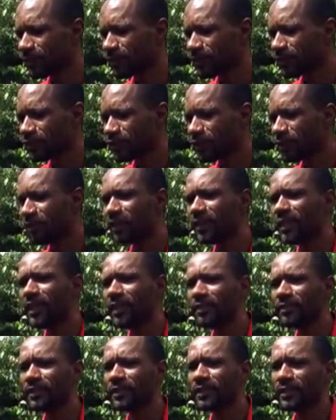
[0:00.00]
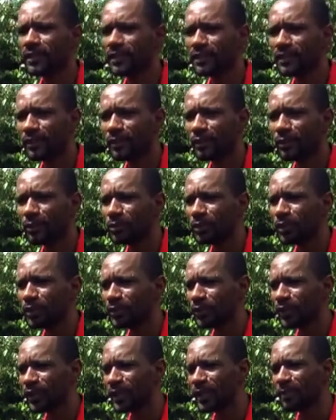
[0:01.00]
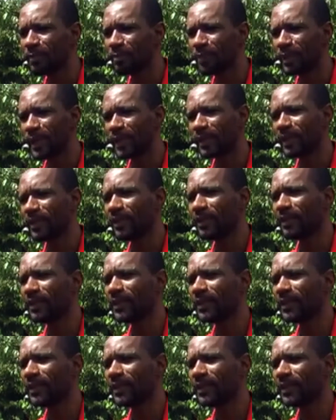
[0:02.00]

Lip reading: shoveling off the slope just to get back in.